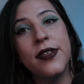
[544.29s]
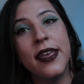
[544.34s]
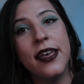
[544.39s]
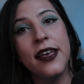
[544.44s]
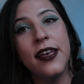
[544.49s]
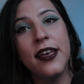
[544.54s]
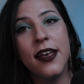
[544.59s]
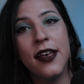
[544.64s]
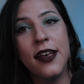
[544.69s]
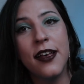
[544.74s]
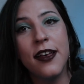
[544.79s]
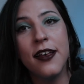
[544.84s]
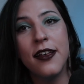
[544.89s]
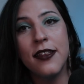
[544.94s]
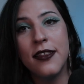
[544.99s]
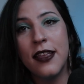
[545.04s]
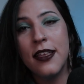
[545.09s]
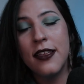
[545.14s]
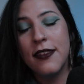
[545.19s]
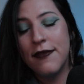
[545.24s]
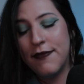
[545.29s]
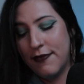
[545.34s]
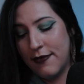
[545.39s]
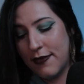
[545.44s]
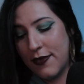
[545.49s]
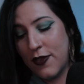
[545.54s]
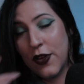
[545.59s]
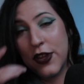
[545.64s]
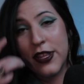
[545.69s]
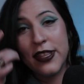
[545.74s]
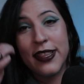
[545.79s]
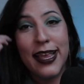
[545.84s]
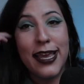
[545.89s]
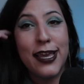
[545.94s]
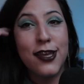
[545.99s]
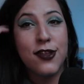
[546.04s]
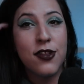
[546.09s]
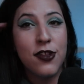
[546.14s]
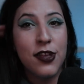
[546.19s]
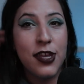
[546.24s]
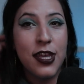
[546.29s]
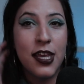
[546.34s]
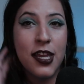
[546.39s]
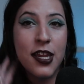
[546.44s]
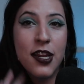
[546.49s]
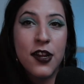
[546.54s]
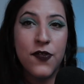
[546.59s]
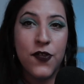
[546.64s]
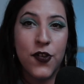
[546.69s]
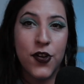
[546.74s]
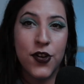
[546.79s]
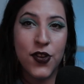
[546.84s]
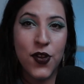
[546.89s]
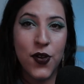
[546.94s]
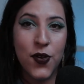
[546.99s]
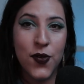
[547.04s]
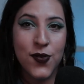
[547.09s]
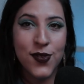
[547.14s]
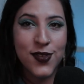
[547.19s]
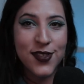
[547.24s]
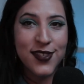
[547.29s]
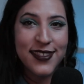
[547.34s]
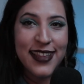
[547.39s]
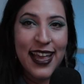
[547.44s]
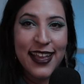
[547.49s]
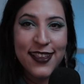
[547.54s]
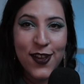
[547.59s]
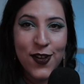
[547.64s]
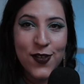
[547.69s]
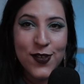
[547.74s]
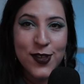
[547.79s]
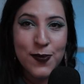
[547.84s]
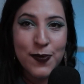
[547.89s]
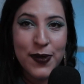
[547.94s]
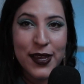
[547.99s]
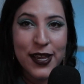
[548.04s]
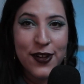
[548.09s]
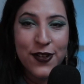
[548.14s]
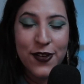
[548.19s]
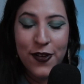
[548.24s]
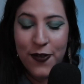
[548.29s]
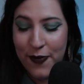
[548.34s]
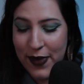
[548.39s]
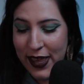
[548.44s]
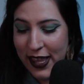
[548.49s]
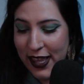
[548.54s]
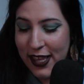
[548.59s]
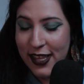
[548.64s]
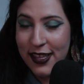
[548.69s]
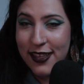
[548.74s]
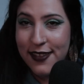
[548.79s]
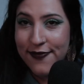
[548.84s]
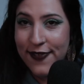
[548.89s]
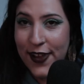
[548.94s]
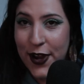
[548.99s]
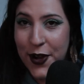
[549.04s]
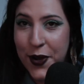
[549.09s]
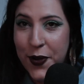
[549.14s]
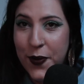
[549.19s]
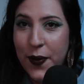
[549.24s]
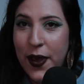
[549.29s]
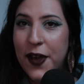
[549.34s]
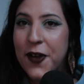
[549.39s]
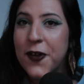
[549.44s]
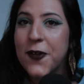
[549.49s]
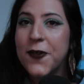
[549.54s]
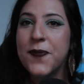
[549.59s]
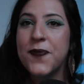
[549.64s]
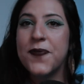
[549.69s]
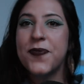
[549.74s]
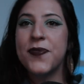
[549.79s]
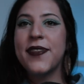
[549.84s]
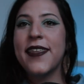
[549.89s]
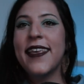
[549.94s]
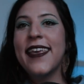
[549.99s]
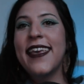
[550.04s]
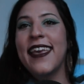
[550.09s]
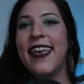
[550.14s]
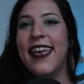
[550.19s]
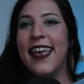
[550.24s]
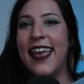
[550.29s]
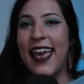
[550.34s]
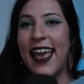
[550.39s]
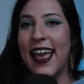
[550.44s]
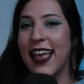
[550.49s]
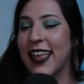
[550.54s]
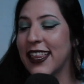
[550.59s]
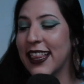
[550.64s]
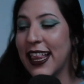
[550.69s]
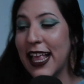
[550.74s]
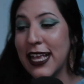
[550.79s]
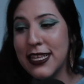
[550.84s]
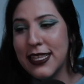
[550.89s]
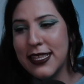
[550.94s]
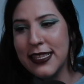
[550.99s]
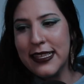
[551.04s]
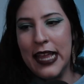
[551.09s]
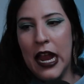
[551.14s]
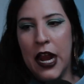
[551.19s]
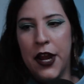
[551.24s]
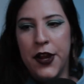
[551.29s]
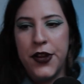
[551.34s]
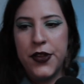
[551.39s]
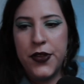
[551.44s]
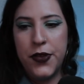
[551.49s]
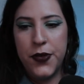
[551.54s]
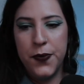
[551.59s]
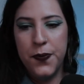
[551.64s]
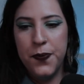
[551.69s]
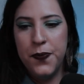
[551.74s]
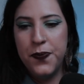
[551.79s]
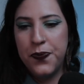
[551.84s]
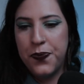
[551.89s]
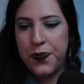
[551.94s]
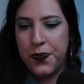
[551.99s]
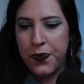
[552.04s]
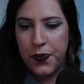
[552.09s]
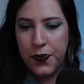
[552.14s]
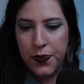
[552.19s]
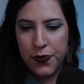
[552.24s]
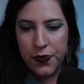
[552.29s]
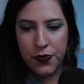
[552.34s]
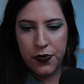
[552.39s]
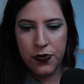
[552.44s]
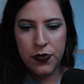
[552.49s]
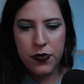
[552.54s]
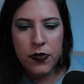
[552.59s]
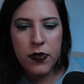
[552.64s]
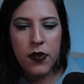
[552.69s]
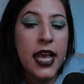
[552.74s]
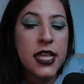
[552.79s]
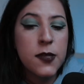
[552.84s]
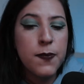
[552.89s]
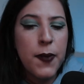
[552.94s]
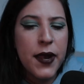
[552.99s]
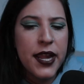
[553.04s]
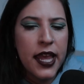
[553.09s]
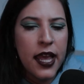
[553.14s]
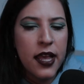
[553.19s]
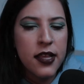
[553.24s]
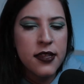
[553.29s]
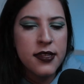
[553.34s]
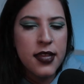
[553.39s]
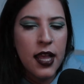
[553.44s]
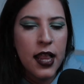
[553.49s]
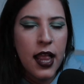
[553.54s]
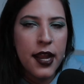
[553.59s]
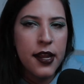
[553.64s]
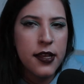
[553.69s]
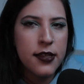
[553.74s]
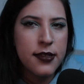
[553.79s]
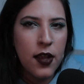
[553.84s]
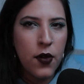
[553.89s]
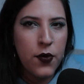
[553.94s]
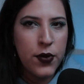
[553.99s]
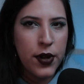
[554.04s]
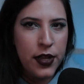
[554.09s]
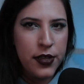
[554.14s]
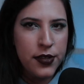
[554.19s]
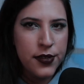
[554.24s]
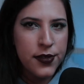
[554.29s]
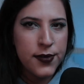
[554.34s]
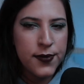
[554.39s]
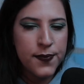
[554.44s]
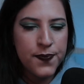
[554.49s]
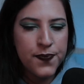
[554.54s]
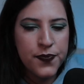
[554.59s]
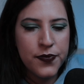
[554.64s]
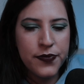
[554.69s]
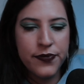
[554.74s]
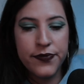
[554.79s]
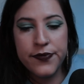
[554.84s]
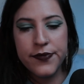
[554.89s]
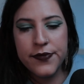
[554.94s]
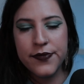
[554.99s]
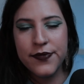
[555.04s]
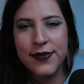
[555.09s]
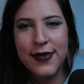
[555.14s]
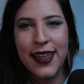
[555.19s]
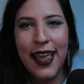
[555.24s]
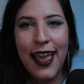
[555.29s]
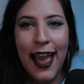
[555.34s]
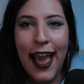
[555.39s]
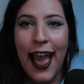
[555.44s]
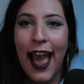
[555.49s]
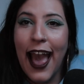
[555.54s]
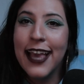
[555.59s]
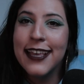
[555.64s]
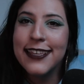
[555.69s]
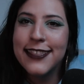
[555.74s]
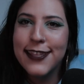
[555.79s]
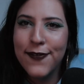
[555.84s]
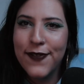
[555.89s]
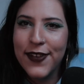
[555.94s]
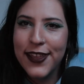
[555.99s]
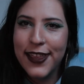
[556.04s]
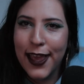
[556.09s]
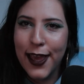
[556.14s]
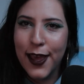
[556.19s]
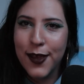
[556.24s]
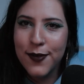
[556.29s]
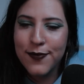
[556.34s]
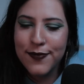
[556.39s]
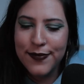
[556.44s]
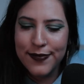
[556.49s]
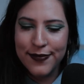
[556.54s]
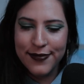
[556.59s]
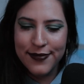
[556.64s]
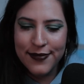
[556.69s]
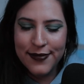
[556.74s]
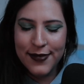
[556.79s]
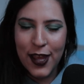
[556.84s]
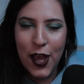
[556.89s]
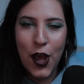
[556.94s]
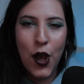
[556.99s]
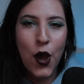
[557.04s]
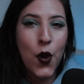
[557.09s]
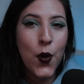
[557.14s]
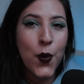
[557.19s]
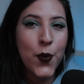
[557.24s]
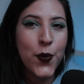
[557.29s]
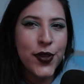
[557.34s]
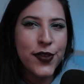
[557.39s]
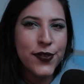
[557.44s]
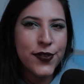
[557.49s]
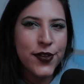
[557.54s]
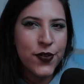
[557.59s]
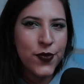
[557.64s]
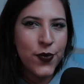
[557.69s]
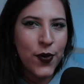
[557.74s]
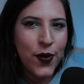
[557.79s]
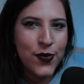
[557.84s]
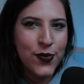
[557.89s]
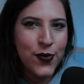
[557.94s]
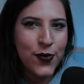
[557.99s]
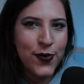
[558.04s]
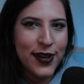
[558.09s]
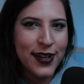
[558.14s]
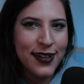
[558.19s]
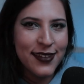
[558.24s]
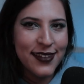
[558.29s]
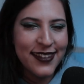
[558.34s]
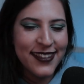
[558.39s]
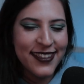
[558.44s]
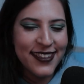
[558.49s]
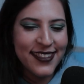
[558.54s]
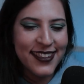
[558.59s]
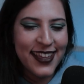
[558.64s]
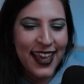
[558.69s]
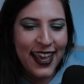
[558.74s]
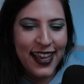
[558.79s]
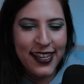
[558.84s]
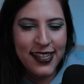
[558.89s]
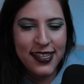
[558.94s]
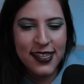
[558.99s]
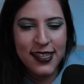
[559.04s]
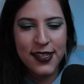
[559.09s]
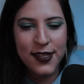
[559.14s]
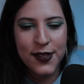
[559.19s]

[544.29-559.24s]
the translation here for those that don't speak Romanian very well. And let's start. Experiența la restaurant. Hai să vedem who is the wrong one in this case.